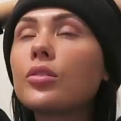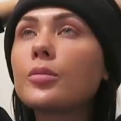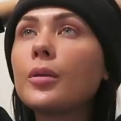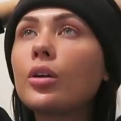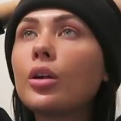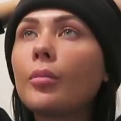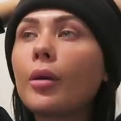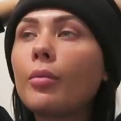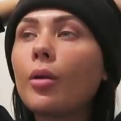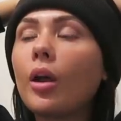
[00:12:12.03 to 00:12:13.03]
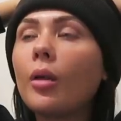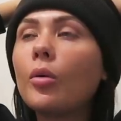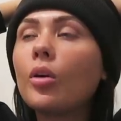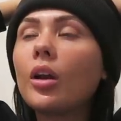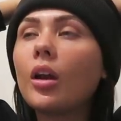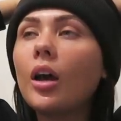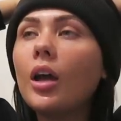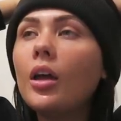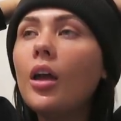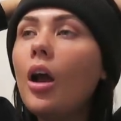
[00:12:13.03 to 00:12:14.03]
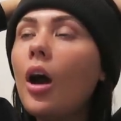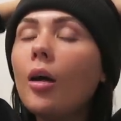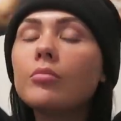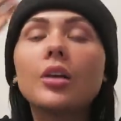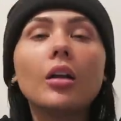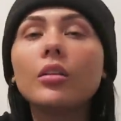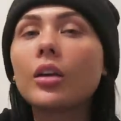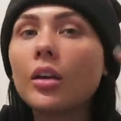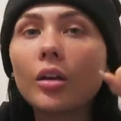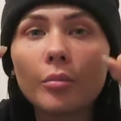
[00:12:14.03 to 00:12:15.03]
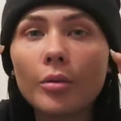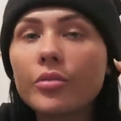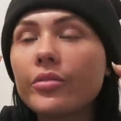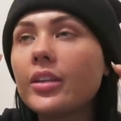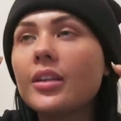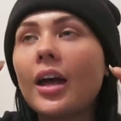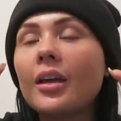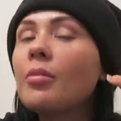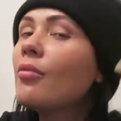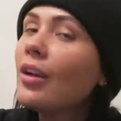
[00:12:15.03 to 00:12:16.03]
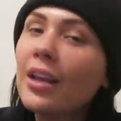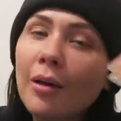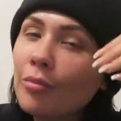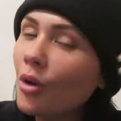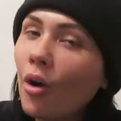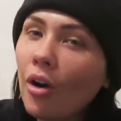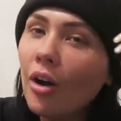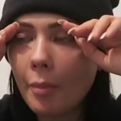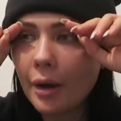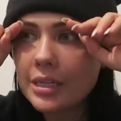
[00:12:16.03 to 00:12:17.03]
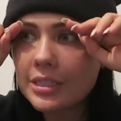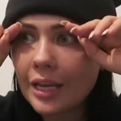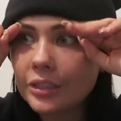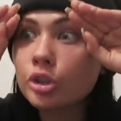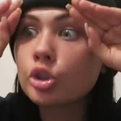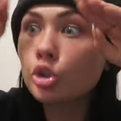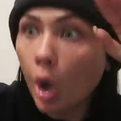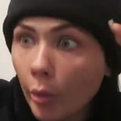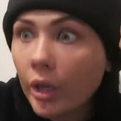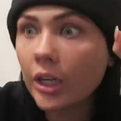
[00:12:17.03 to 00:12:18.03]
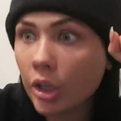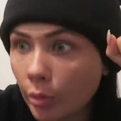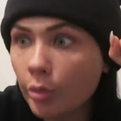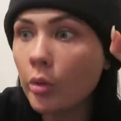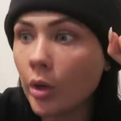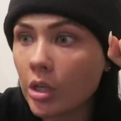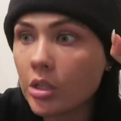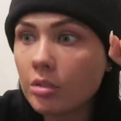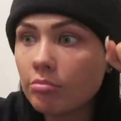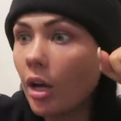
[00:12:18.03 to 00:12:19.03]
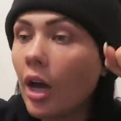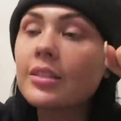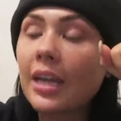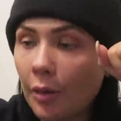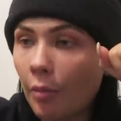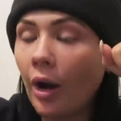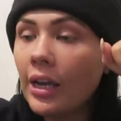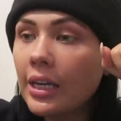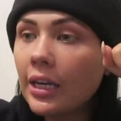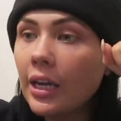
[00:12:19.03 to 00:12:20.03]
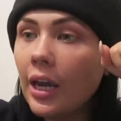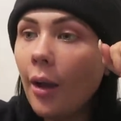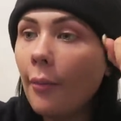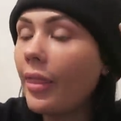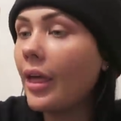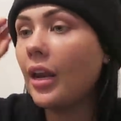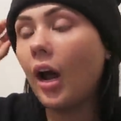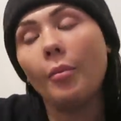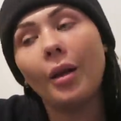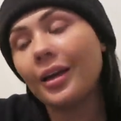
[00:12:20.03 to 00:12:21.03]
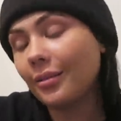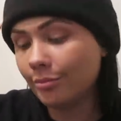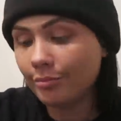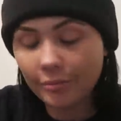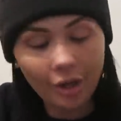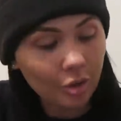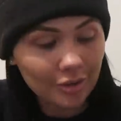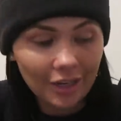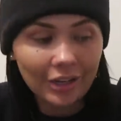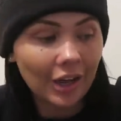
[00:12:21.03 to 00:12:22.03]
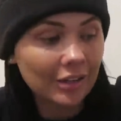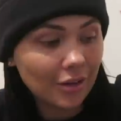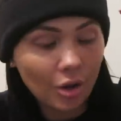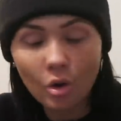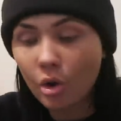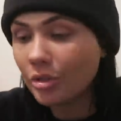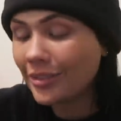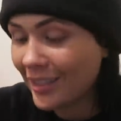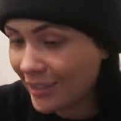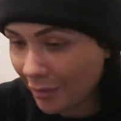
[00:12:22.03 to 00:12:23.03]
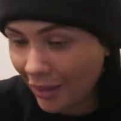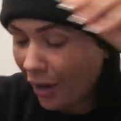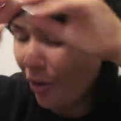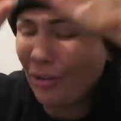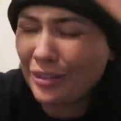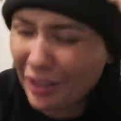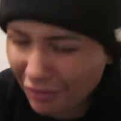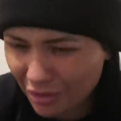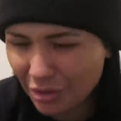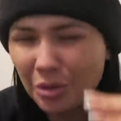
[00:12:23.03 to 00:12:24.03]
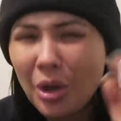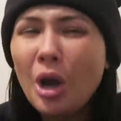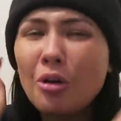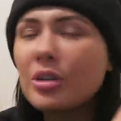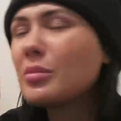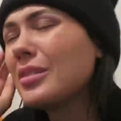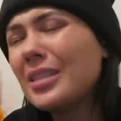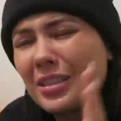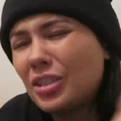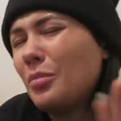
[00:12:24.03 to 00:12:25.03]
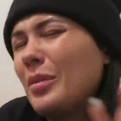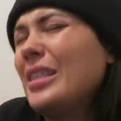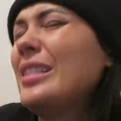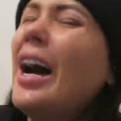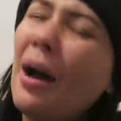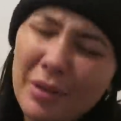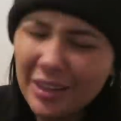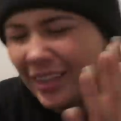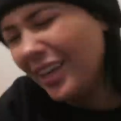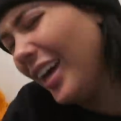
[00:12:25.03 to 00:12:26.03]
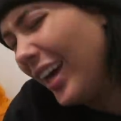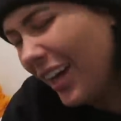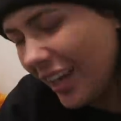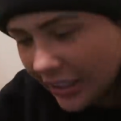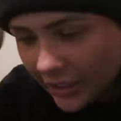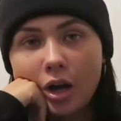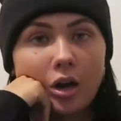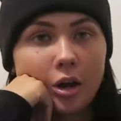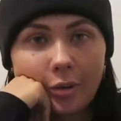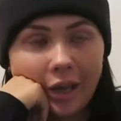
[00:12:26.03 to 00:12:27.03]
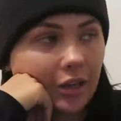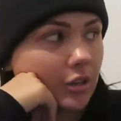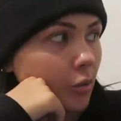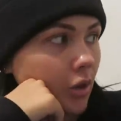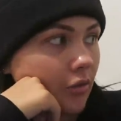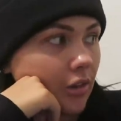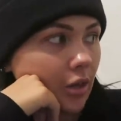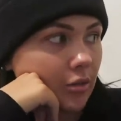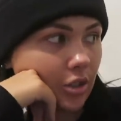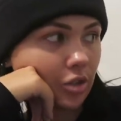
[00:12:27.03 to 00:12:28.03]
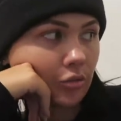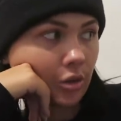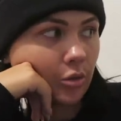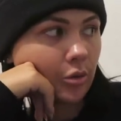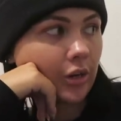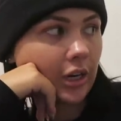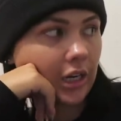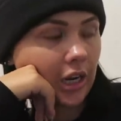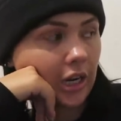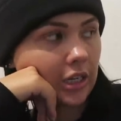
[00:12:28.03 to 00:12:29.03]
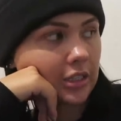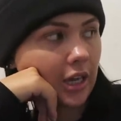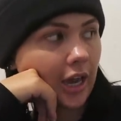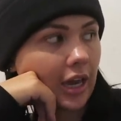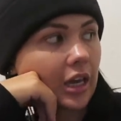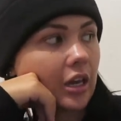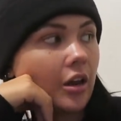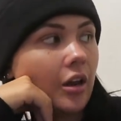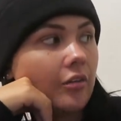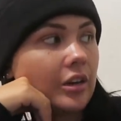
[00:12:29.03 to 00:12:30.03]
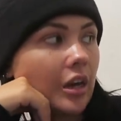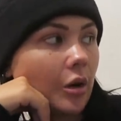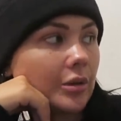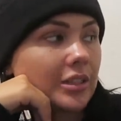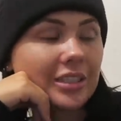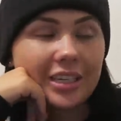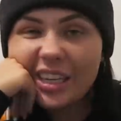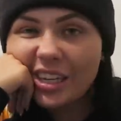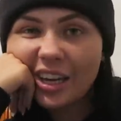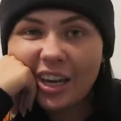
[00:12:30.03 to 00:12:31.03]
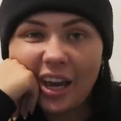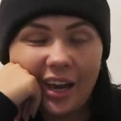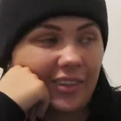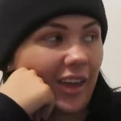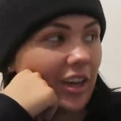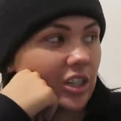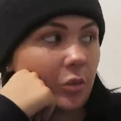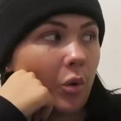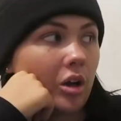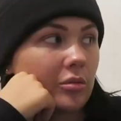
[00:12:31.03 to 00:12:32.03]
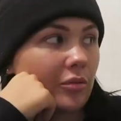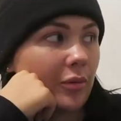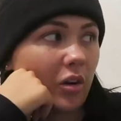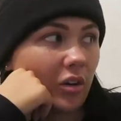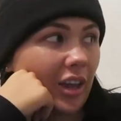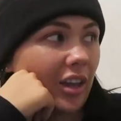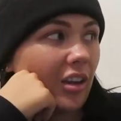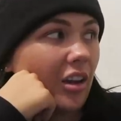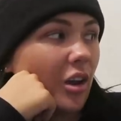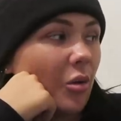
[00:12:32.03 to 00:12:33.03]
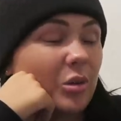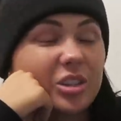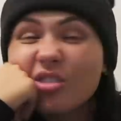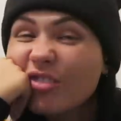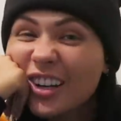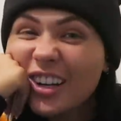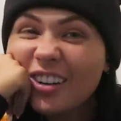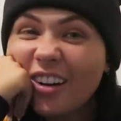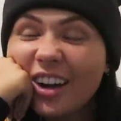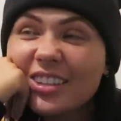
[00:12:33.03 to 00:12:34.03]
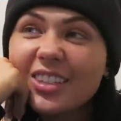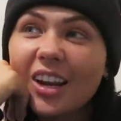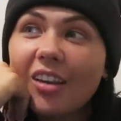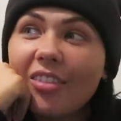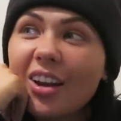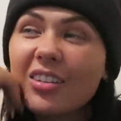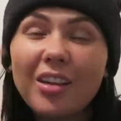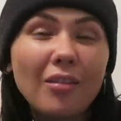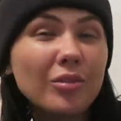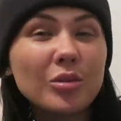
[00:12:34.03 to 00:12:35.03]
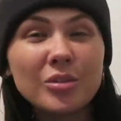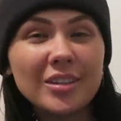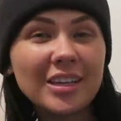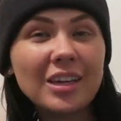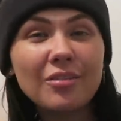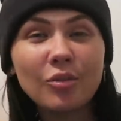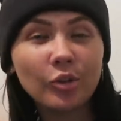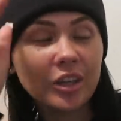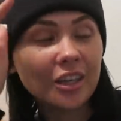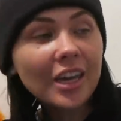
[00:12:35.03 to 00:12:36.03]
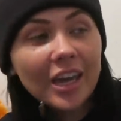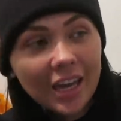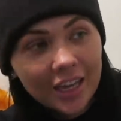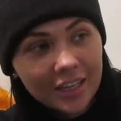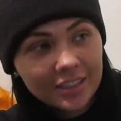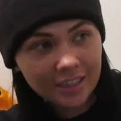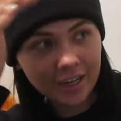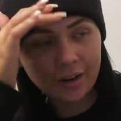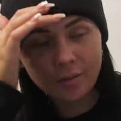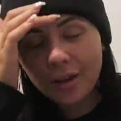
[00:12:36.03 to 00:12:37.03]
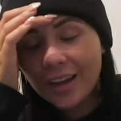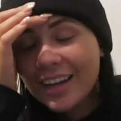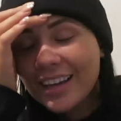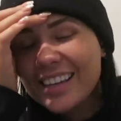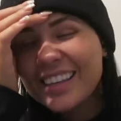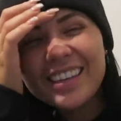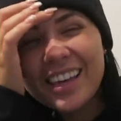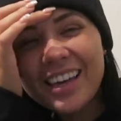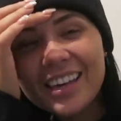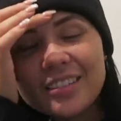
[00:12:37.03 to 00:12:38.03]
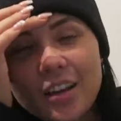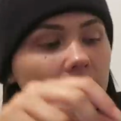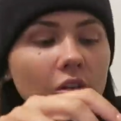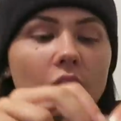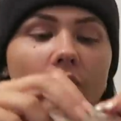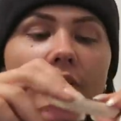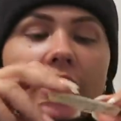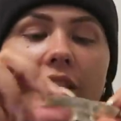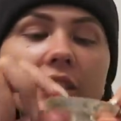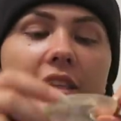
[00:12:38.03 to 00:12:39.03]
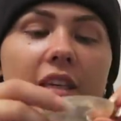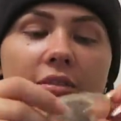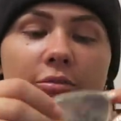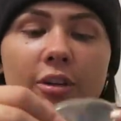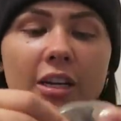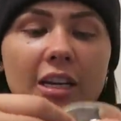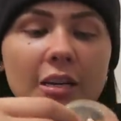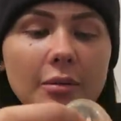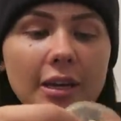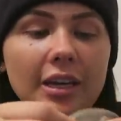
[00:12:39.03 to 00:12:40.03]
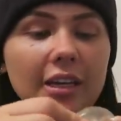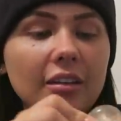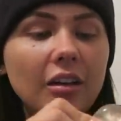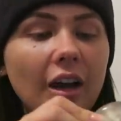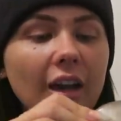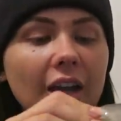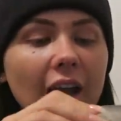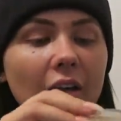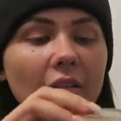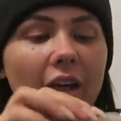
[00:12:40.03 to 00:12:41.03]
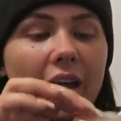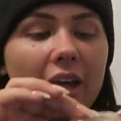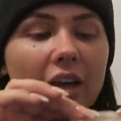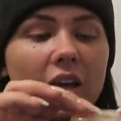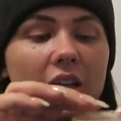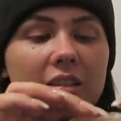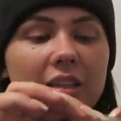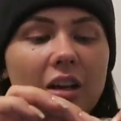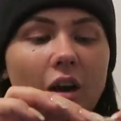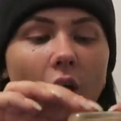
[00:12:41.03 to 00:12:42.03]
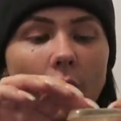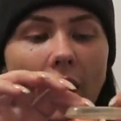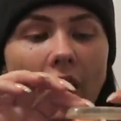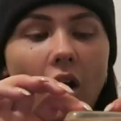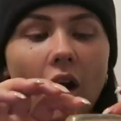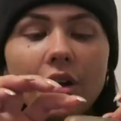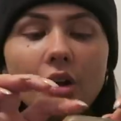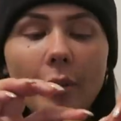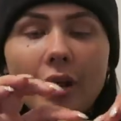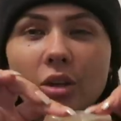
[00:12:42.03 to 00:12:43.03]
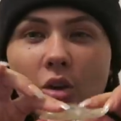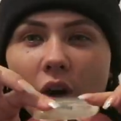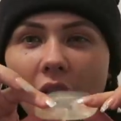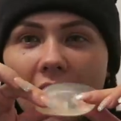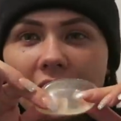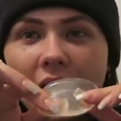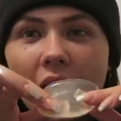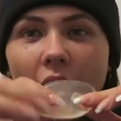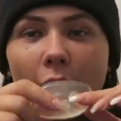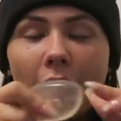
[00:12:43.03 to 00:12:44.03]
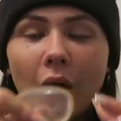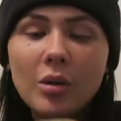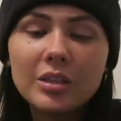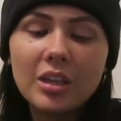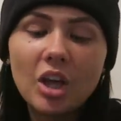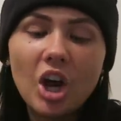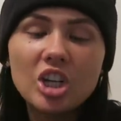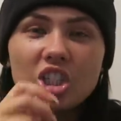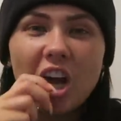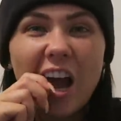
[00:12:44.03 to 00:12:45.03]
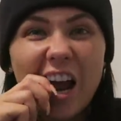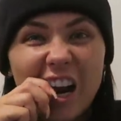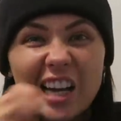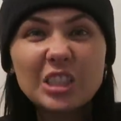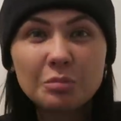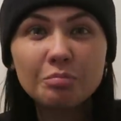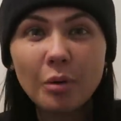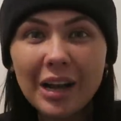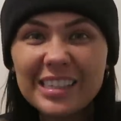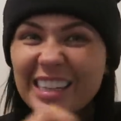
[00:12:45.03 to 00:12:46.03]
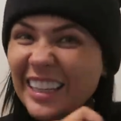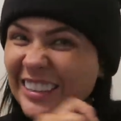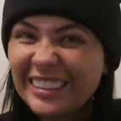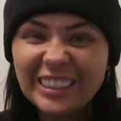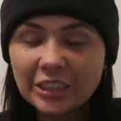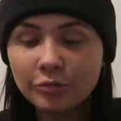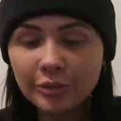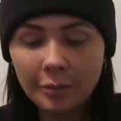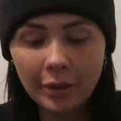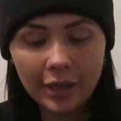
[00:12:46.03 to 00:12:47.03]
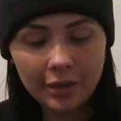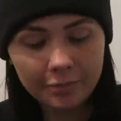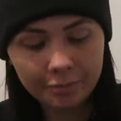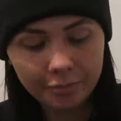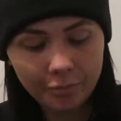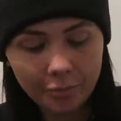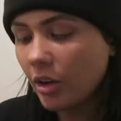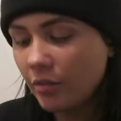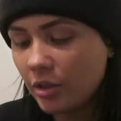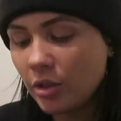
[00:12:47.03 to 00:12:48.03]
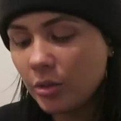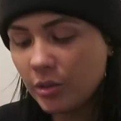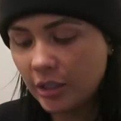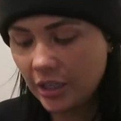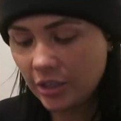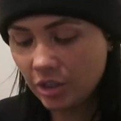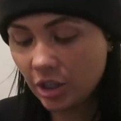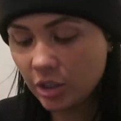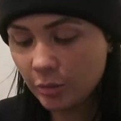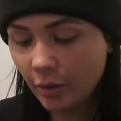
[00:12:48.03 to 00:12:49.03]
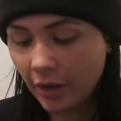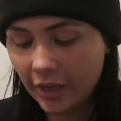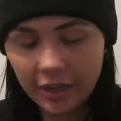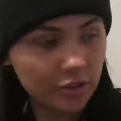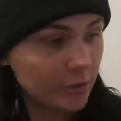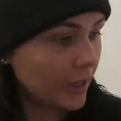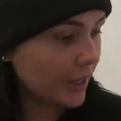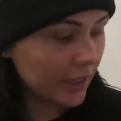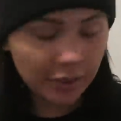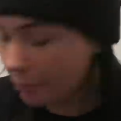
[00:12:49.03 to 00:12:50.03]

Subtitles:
Just been looking at my computer, and I'm not gonna lie, I'm done looking at computers for the day, but really I'm not. My brain is like, stop looking at the computers and take a break. But then I'm like, I've got deadlines, I've got content to make, I've got stuff to do. Christmas is such a busy time of the year. I can't complain, because one of the videos I just recorded is a video with Sleek, and they actually worked with me on it, which is really nice, and I love that because I've used Sleek for years now. Years. Do you not find these things really weird? Like how they're silicone, and I don't know about you guys, but I always get the urge to just bite it and rip it. Don't even use these. Should I just bite it? Should we clean it